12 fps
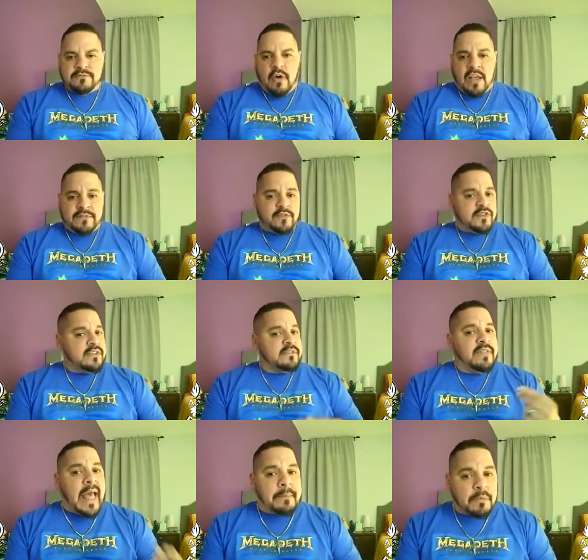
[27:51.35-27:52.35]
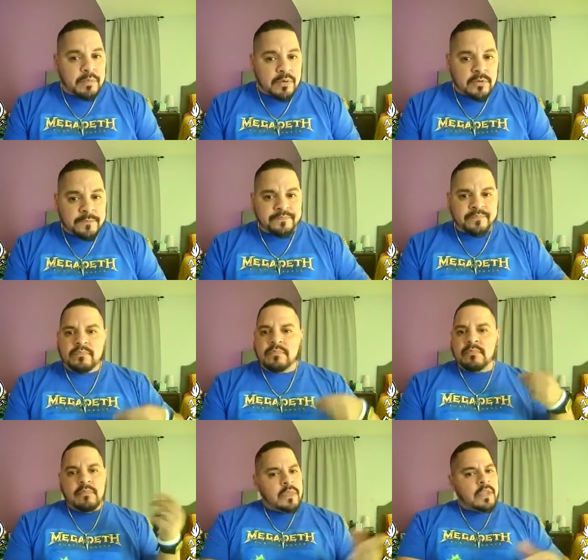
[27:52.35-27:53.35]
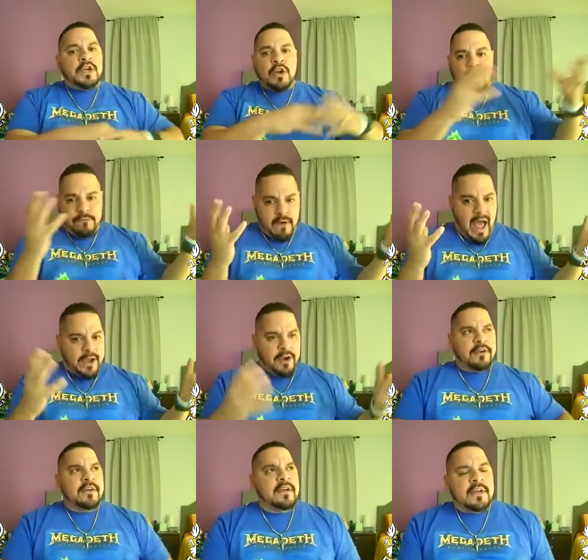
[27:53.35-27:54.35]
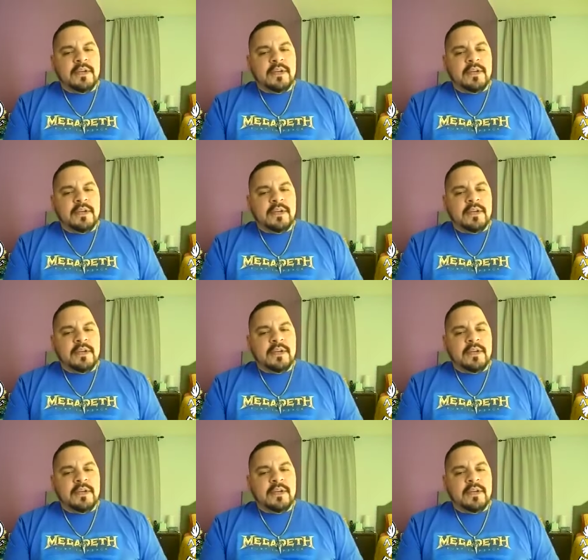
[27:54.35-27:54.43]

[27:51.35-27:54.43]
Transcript: Phosphorus is flammable, you know, fire,